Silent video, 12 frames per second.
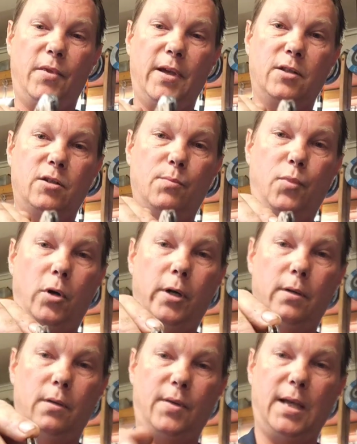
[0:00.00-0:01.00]
that's
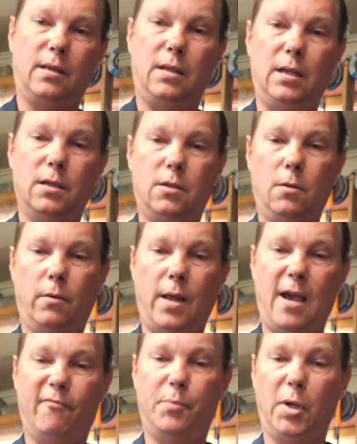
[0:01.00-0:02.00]
important that these don't
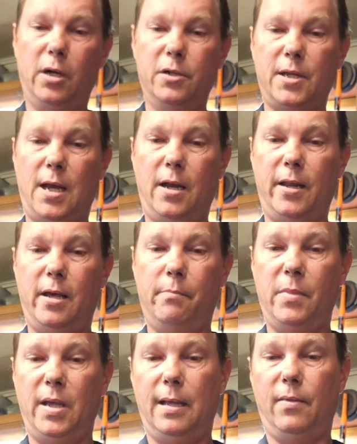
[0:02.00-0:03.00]
have burrs on them
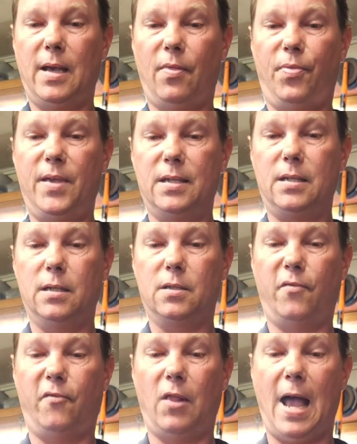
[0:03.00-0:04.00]
and that this is
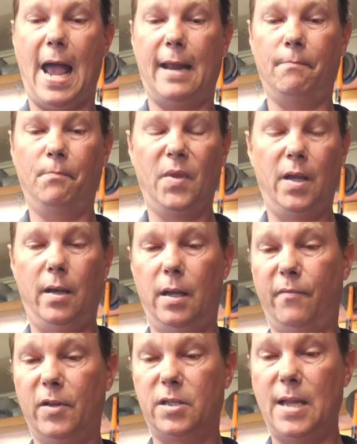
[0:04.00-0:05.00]
flat. And if
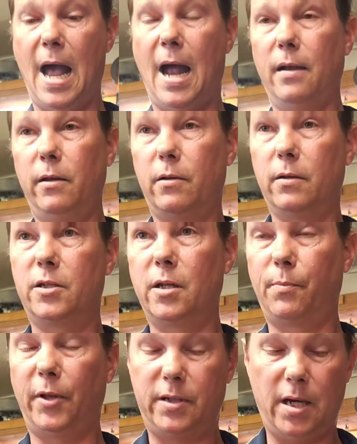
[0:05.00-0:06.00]
it's not, you can
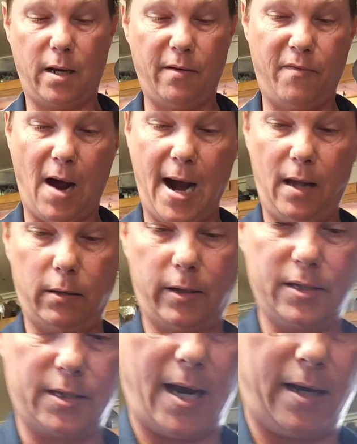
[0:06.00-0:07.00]
simply take a file or a
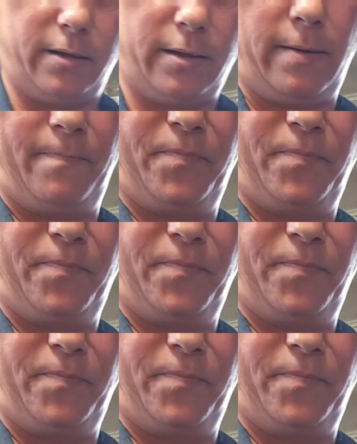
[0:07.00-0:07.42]
sander